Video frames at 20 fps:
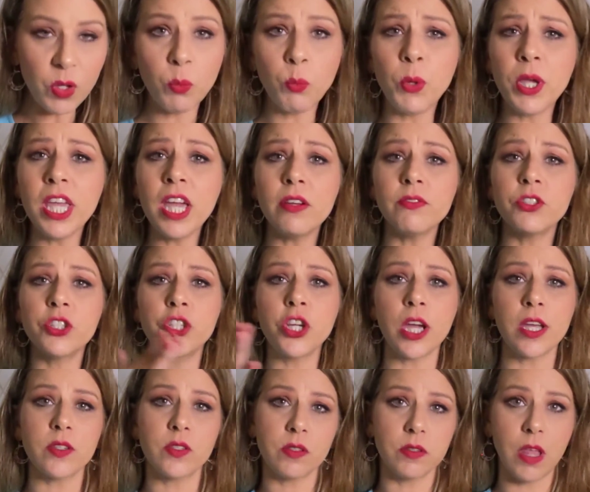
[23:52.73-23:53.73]
we have
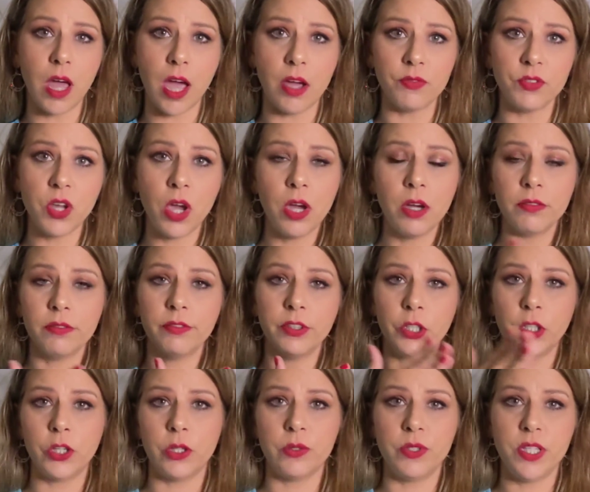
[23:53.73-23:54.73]
just left
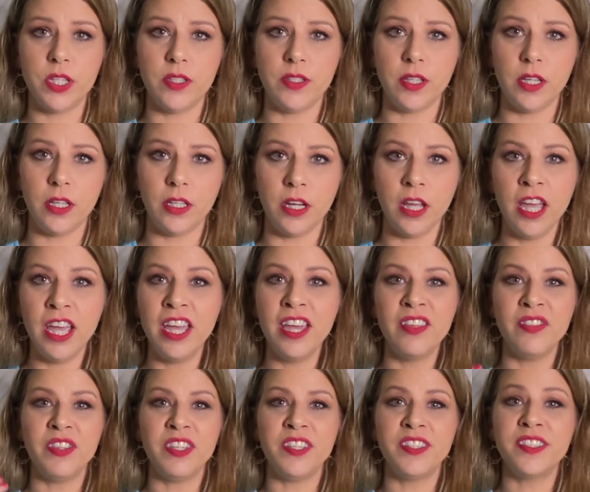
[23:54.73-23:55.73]
Virgo season.
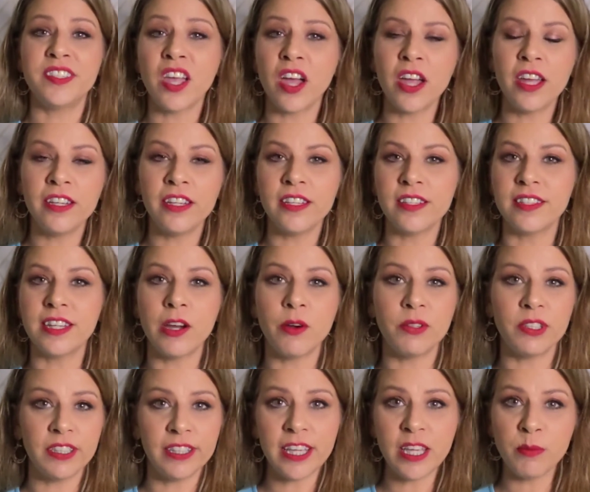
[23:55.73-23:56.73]
The sun is now
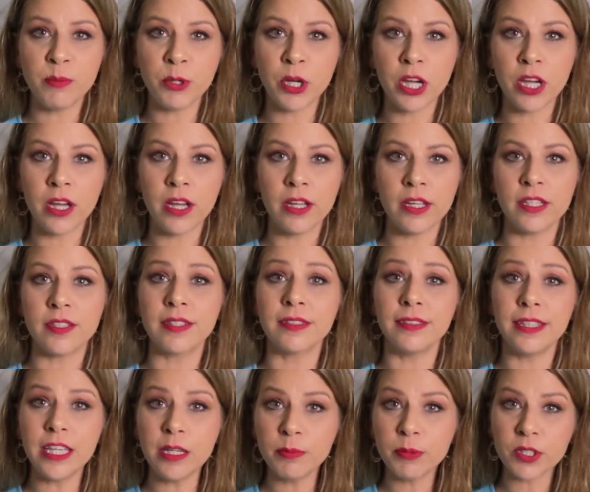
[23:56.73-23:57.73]
in Libra. It's
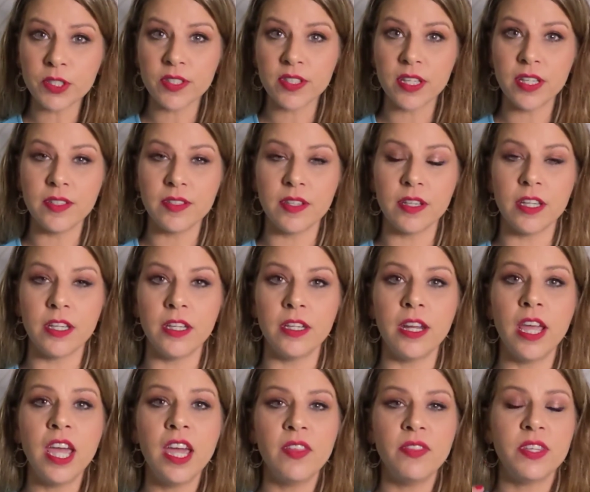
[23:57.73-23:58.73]
Libra
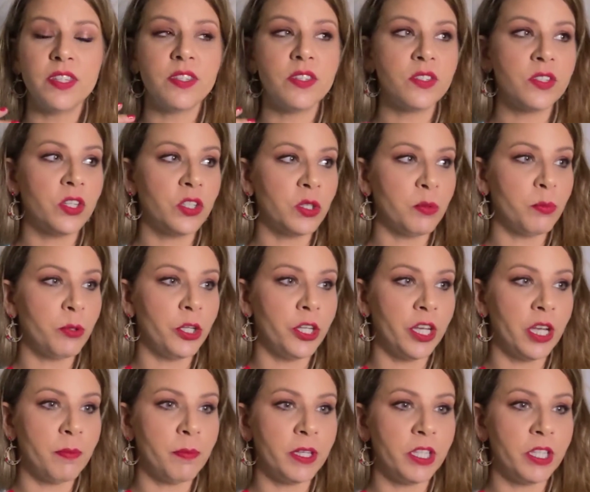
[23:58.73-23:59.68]
season. This is going to bring up